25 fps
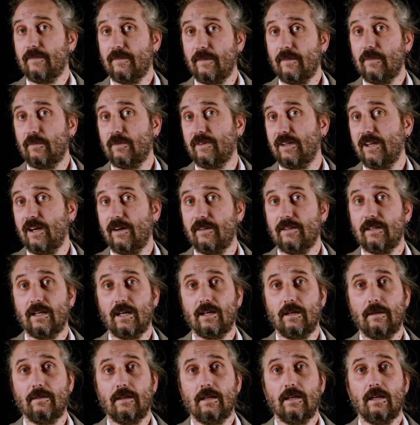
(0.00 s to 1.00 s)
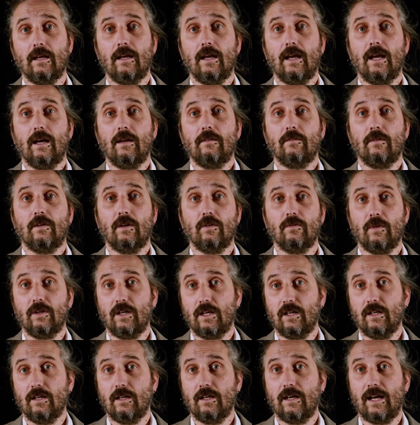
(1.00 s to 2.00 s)
Without them, every
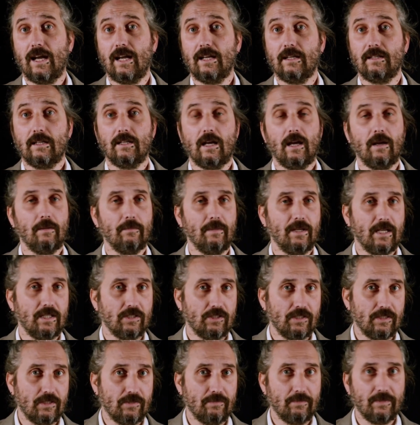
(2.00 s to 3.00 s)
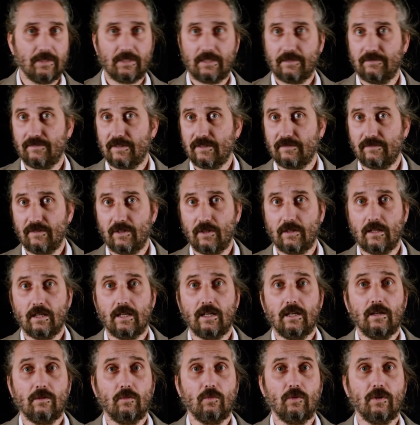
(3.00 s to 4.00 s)
rare and non-patient-specific
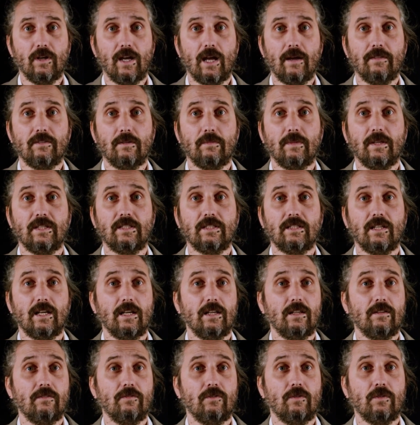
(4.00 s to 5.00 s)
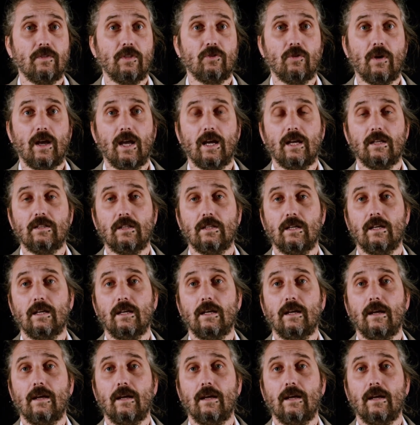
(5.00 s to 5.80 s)
variant would have to be studied from scratch,